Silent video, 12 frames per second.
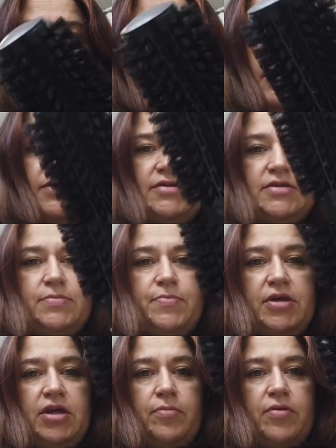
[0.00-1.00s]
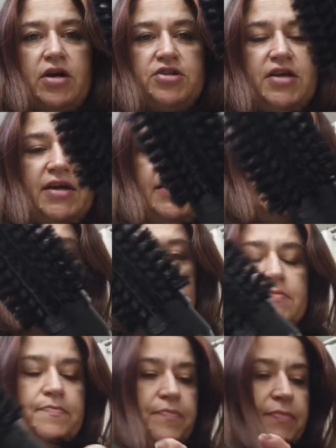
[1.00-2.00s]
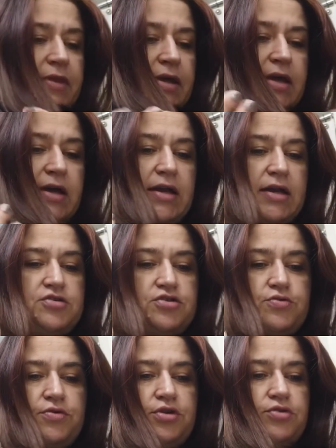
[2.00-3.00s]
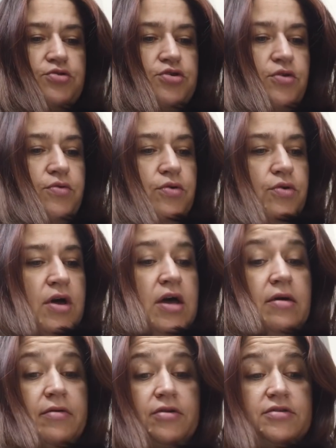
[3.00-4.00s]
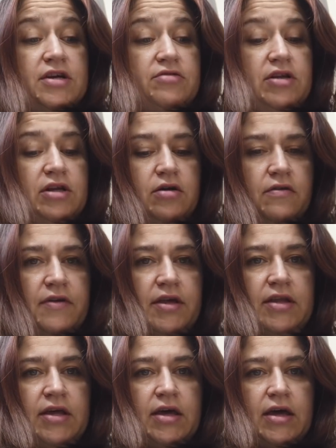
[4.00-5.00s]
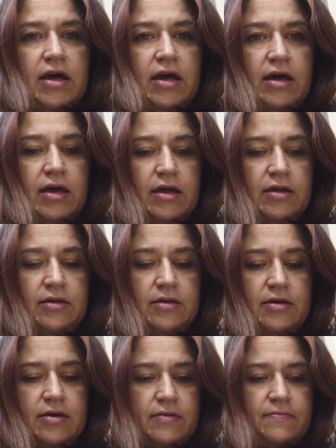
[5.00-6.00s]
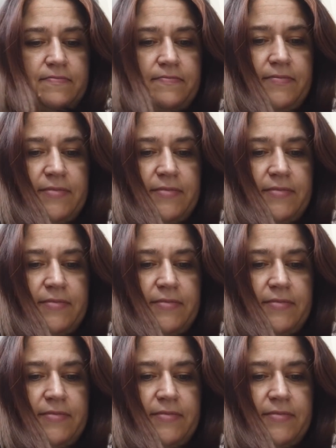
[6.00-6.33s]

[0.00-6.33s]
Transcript: it's a spinning brush like this. And I just wanted to show you, because I really love it, and